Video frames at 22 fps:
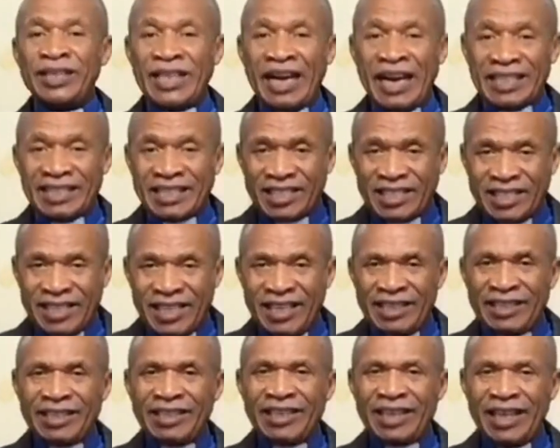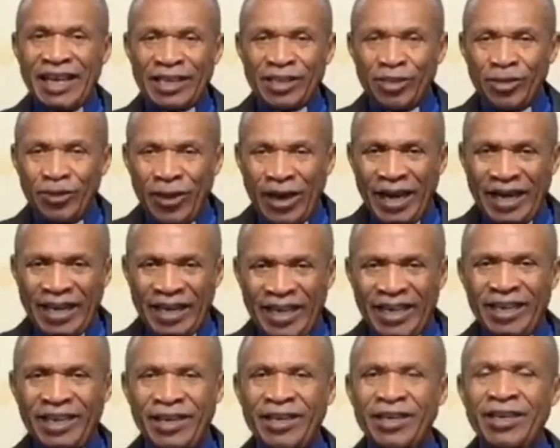that state that you are
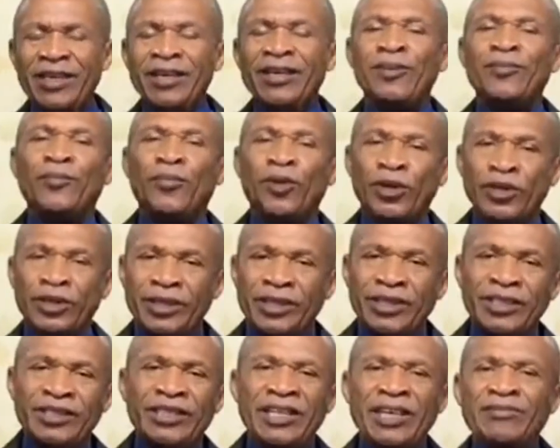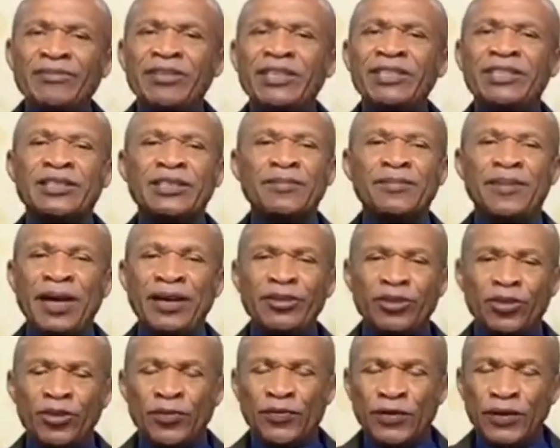in. But the devil is
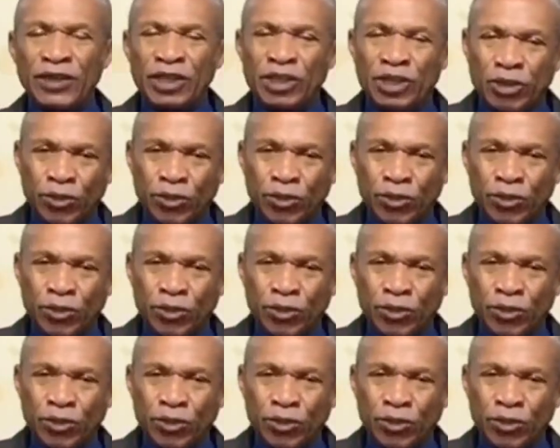about to finish